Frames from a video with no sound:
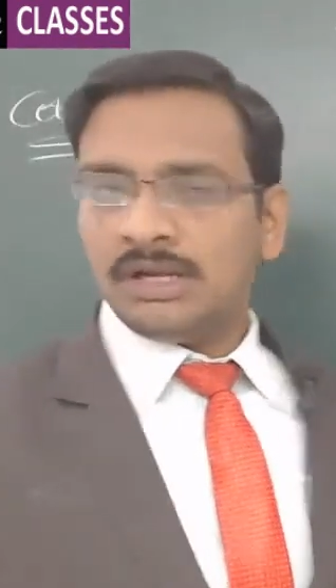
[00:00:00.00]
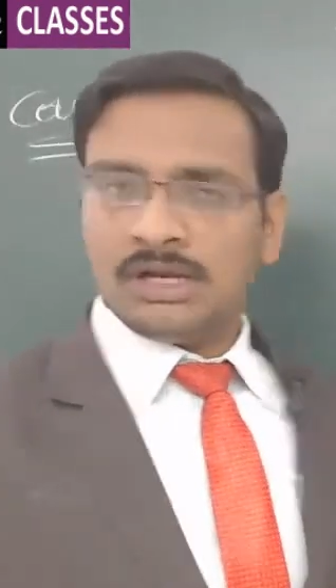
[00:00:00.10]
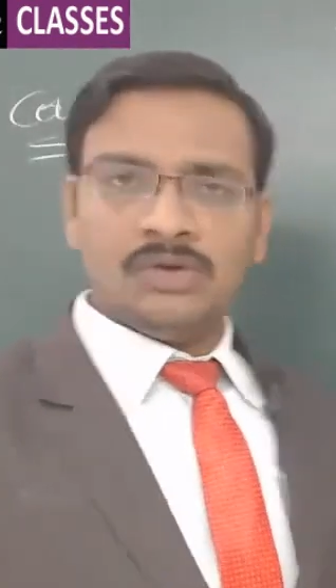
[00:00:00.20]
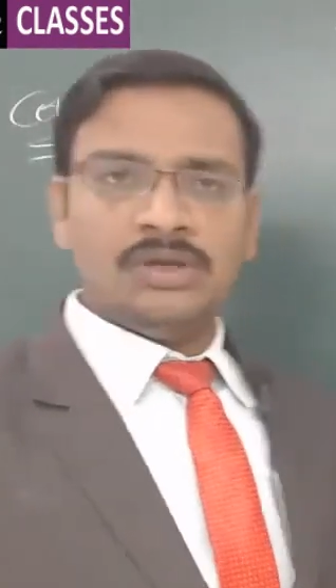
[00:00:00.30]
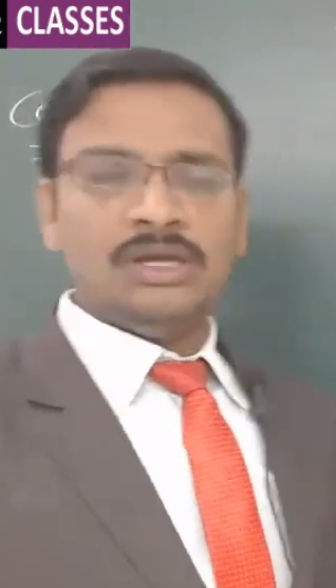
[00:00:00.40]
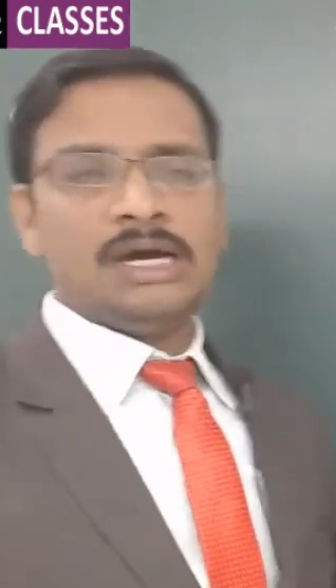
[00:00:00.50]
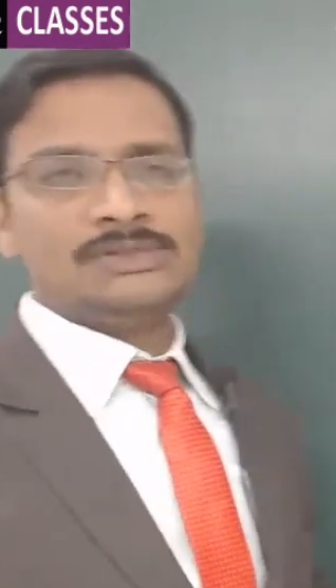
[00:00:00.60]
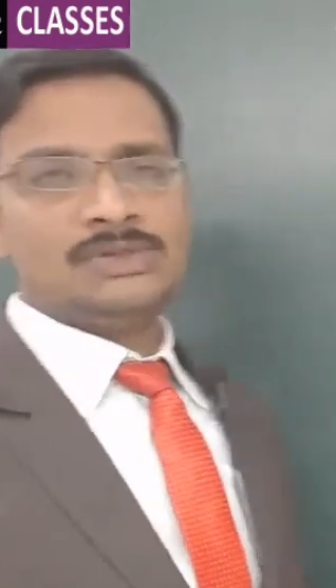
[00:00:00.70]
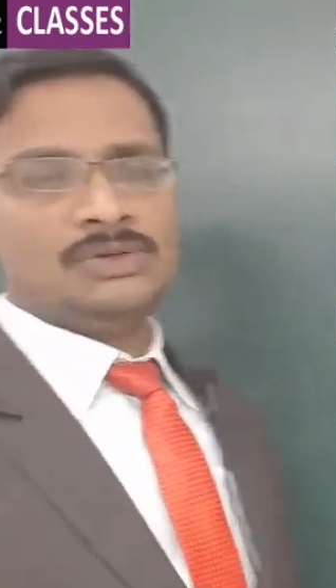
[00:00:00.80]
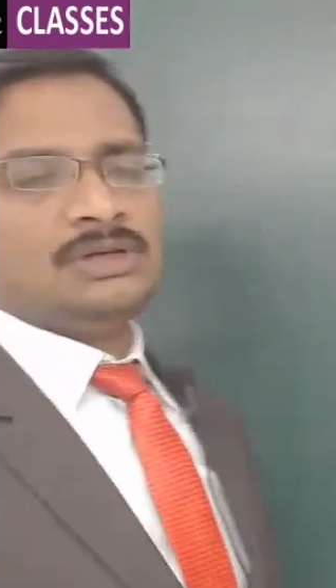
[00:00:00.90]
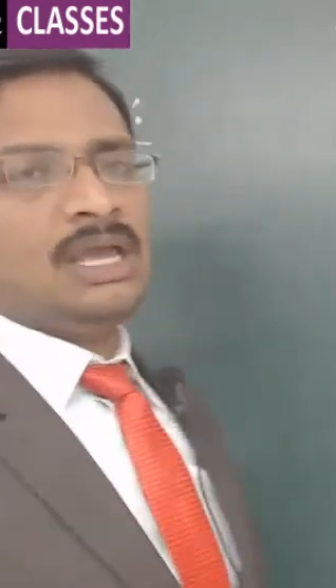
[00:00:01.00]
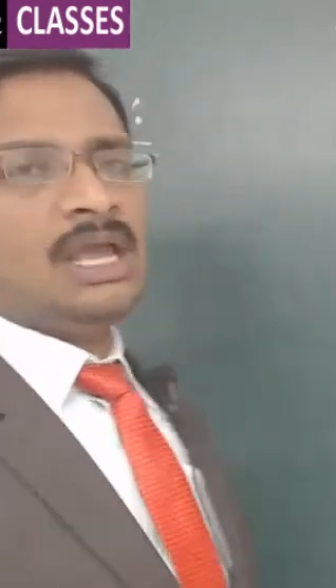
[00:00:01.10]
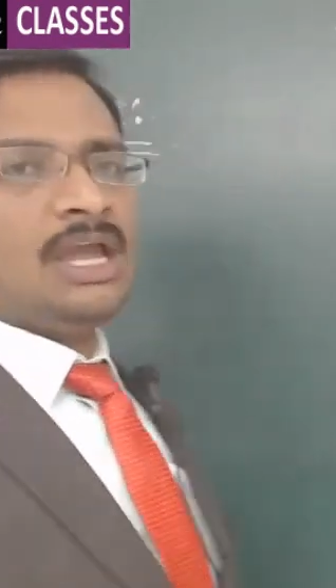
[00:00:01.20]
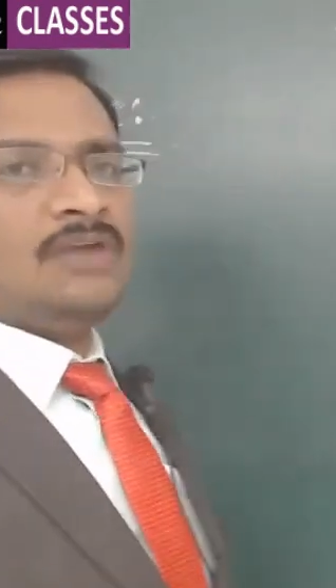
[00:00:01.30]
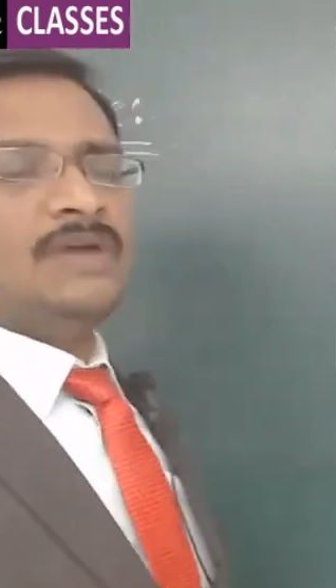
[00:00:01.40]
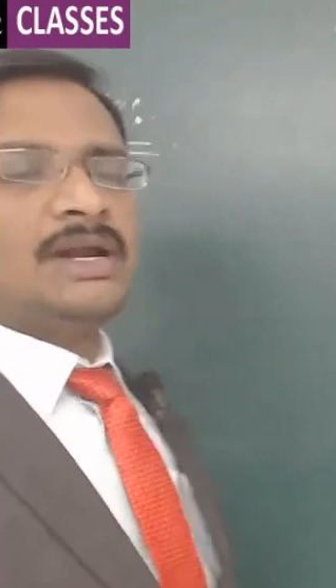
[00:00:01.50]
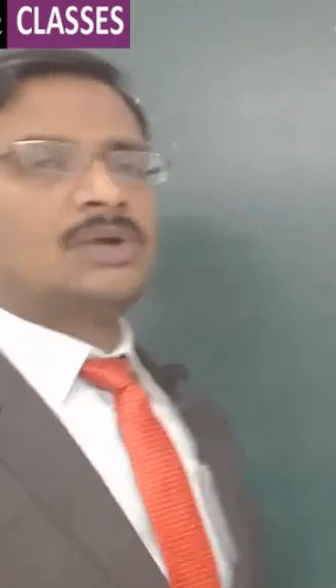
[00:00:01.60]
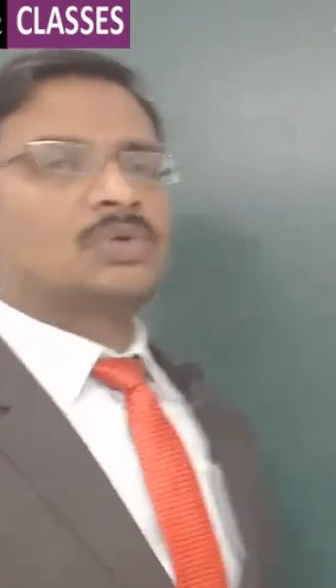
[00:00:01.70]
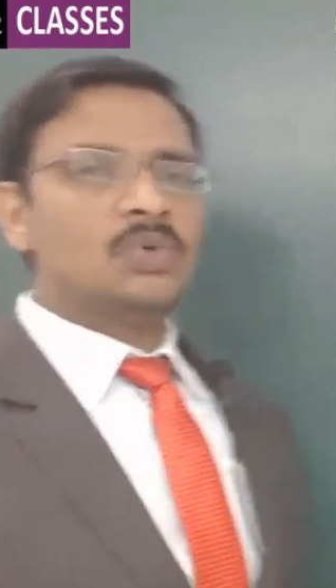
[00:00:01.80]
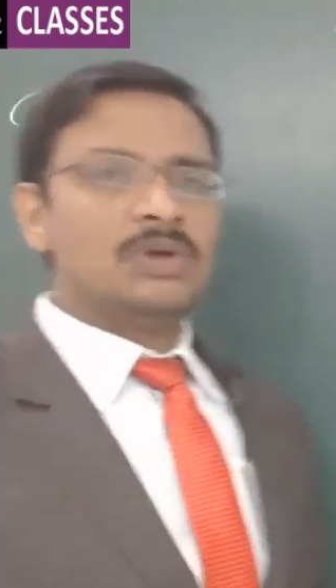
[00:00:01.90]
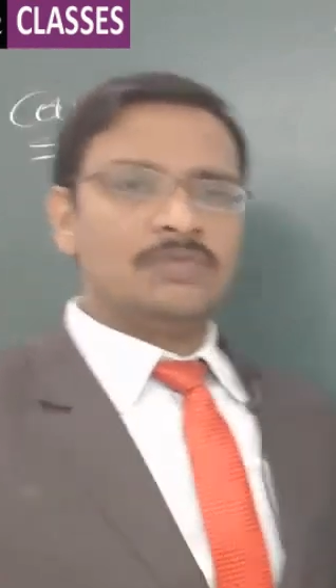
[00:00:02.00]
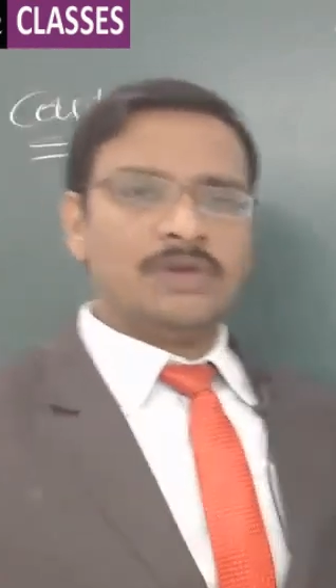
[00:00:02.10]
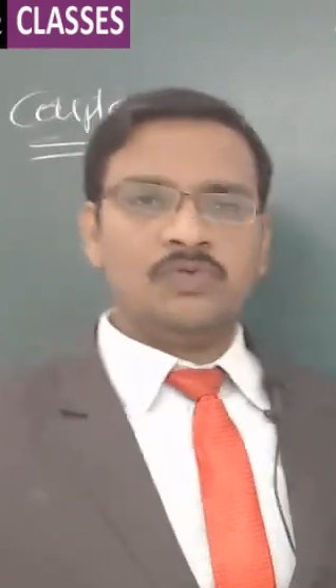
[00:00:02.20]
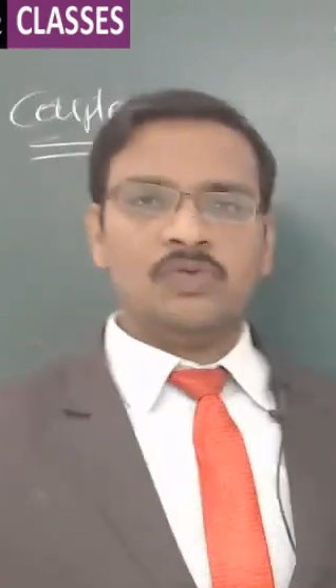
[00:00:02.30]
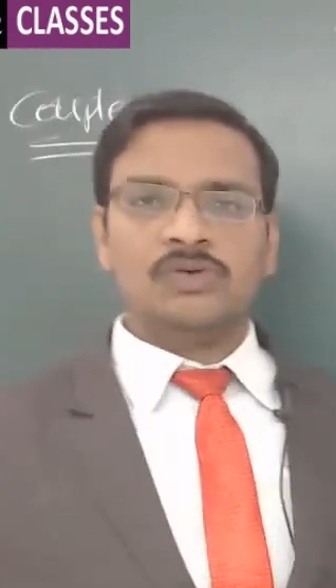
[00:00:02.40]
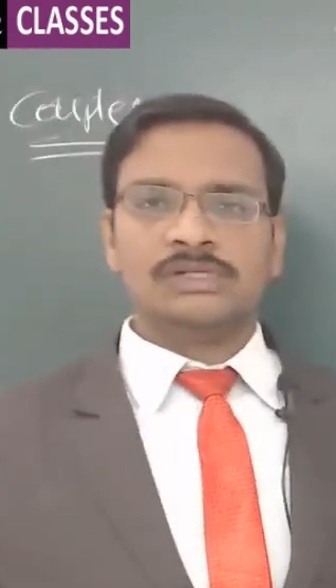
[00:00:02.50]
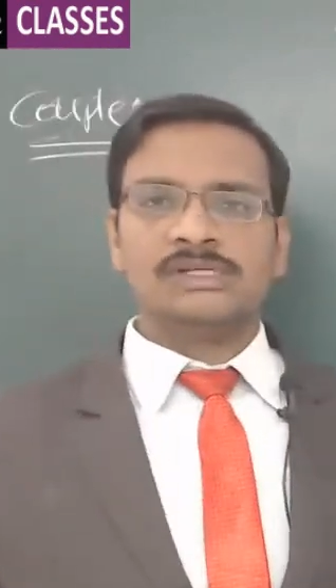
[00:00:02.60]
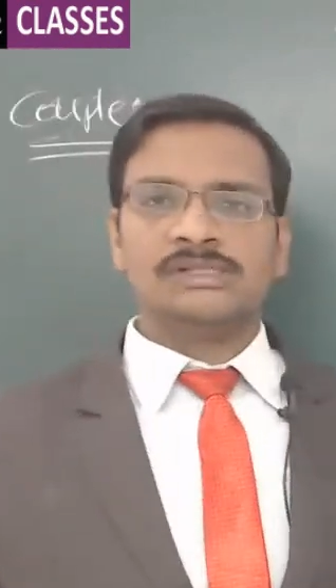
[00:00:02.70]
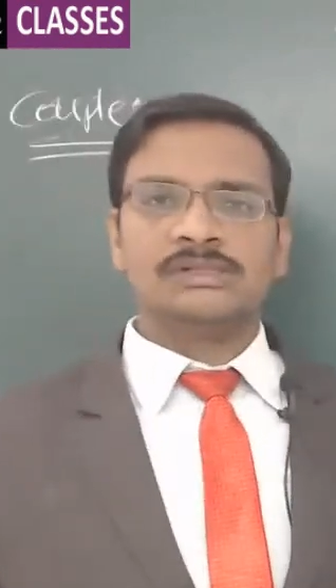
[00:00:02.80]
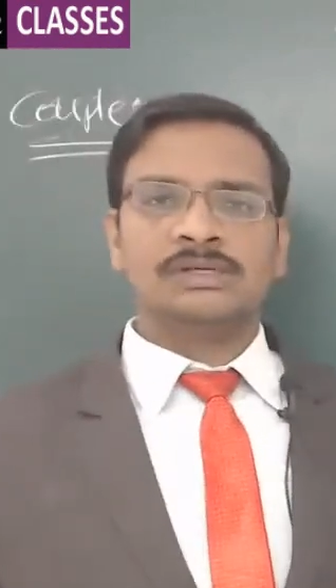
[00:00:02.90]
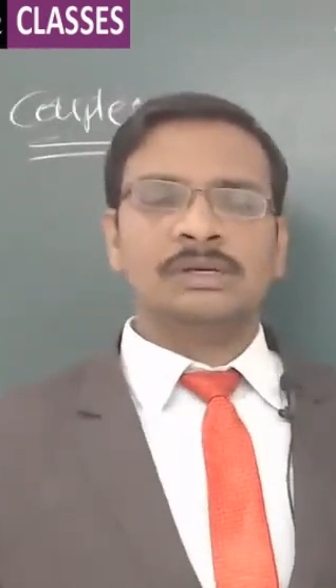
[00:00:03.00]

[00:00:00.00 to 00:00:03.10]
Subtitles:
Now here also, if there are two different forces